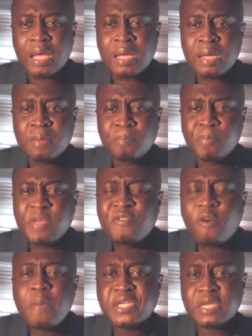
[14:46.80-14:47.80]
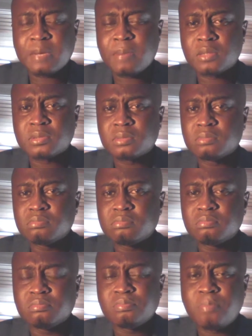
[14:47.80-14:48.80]
information about
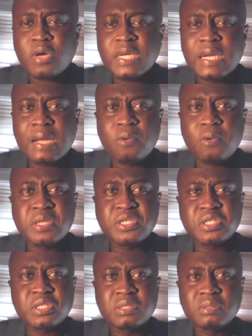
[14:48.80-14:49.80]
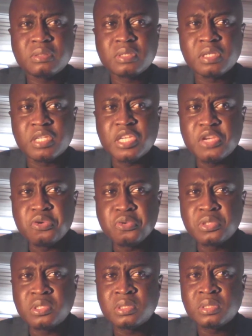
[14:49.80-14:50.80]
body language and
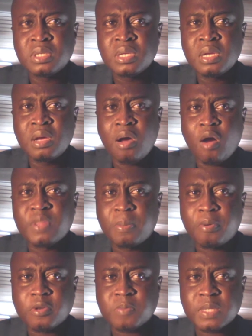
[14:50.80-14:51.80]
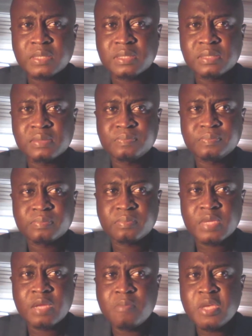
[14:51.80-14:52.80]
cues of the prospect, and
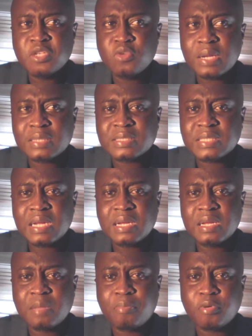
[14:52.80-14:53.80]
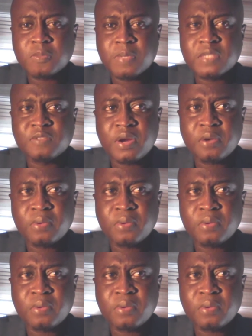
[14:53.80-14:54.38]
makes you understand the prospect very well.